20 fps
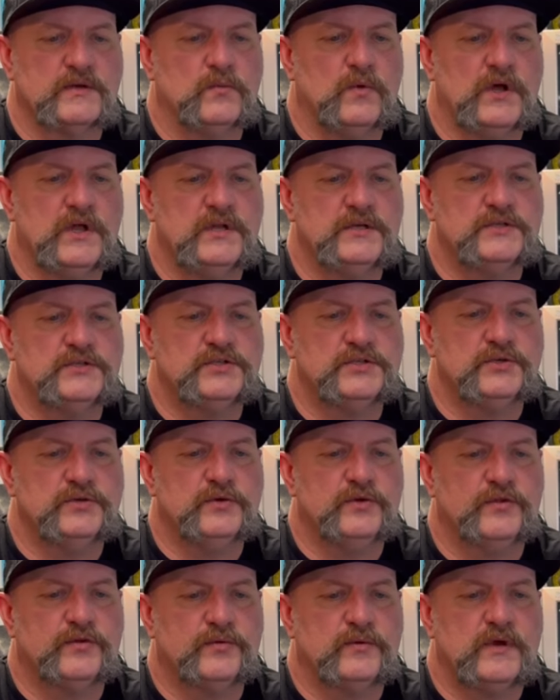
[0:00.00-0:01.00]
1,
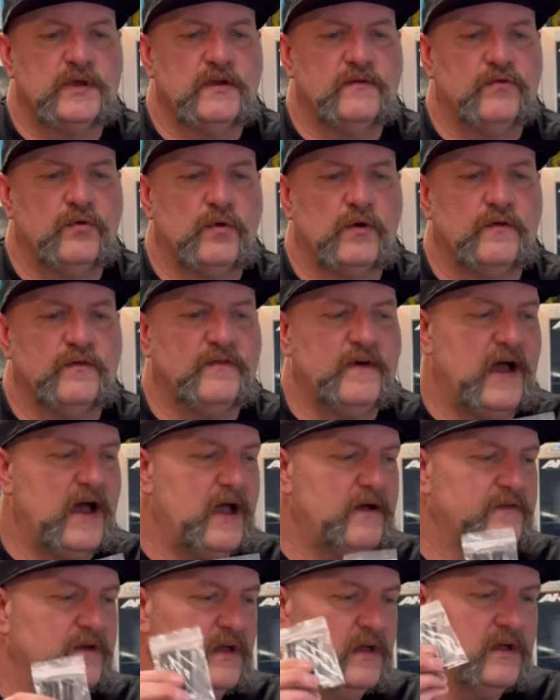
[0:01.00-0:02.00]
2, 3, 4,
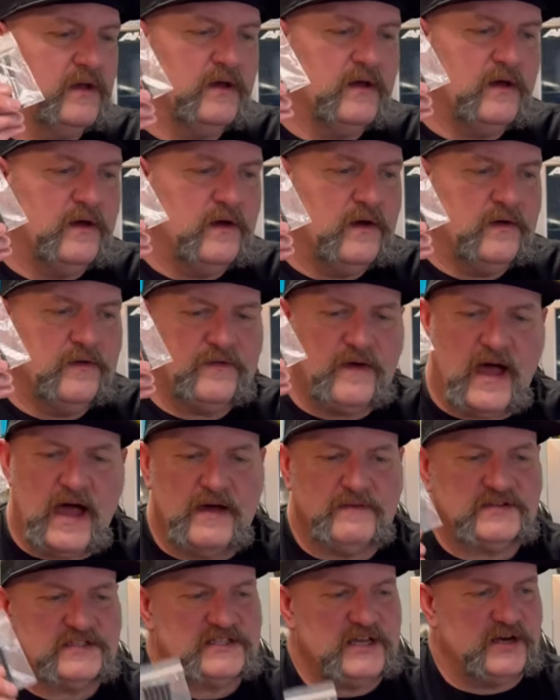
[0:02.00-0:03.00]
5.
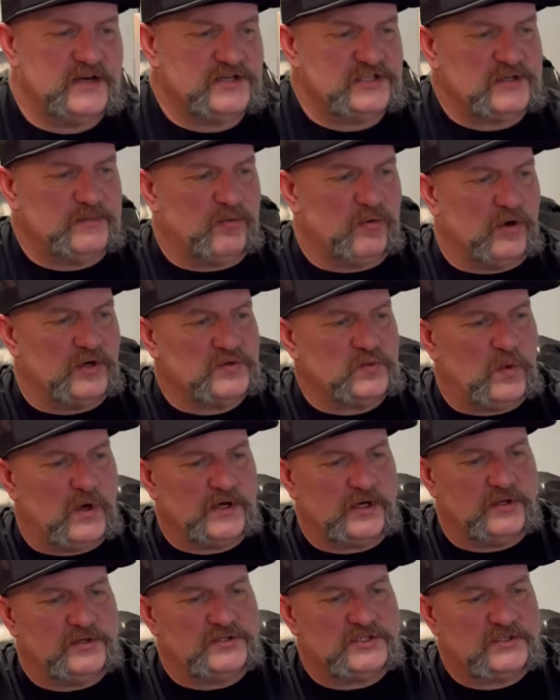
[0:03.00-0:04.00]
5 center supports.
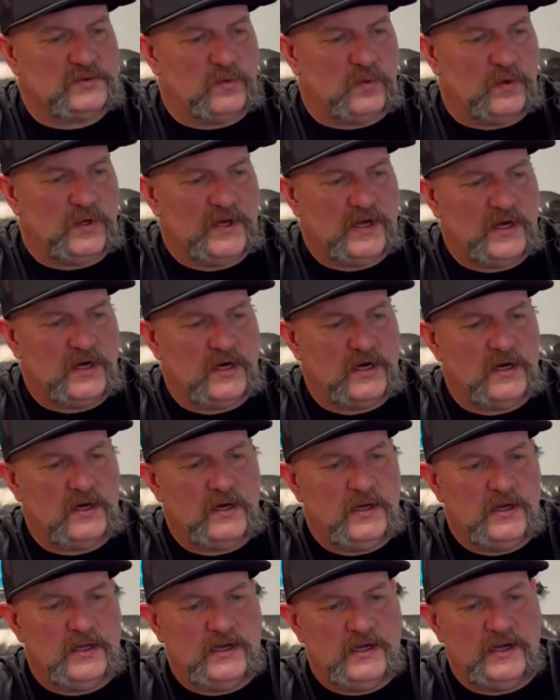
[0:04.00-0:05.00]
One goes
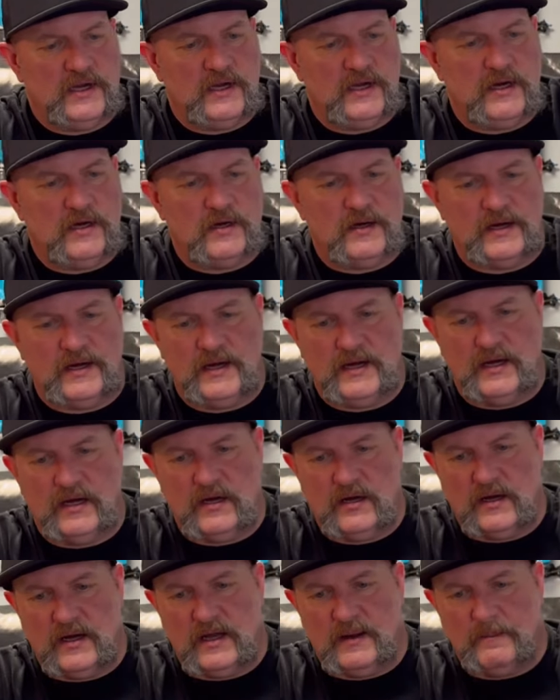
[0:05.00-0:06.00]
here, here,
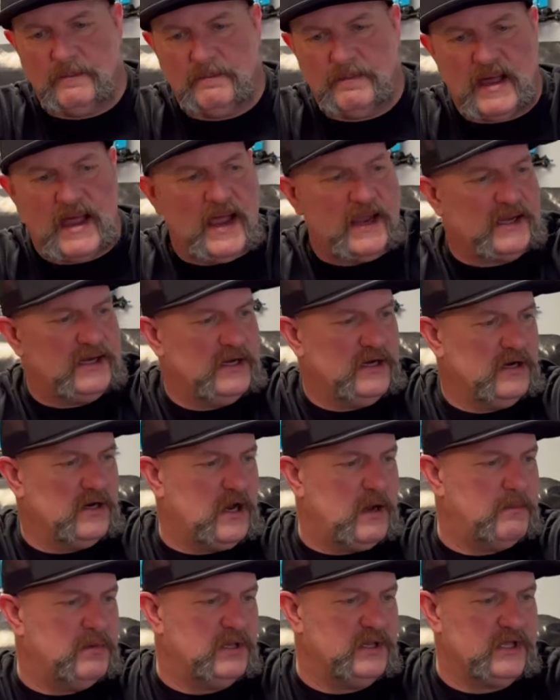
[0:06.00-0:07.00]
here, and back here,
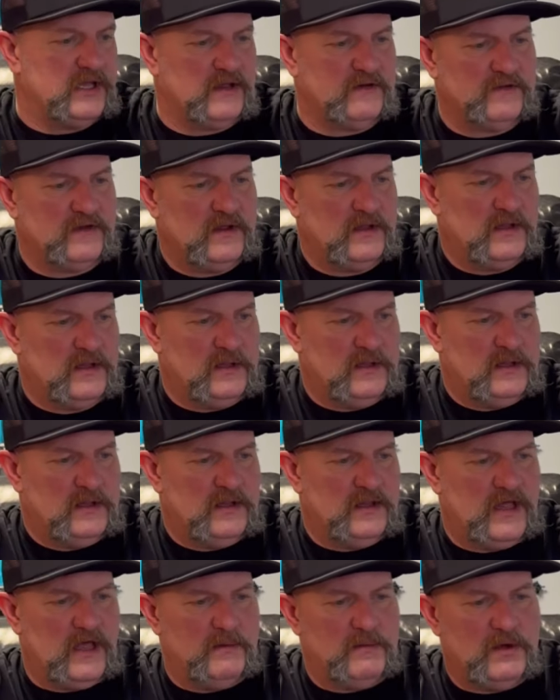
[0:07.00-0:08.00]
I believe.
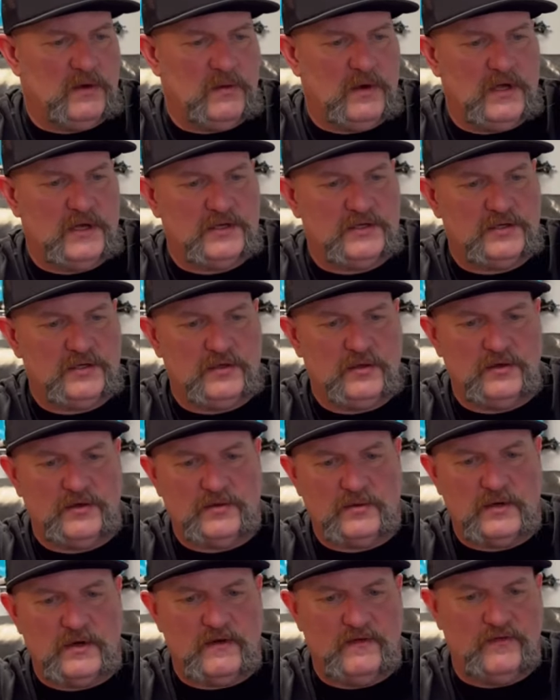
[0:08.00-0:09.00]
That'd be 1, 2,
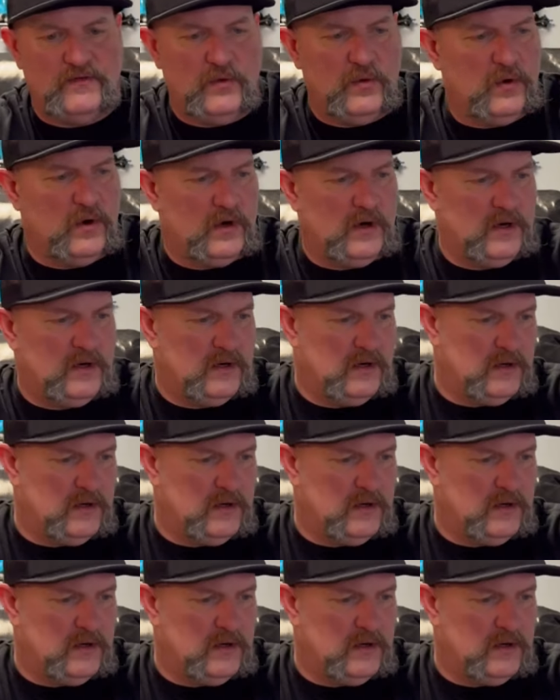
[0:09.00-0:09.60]
3, 4.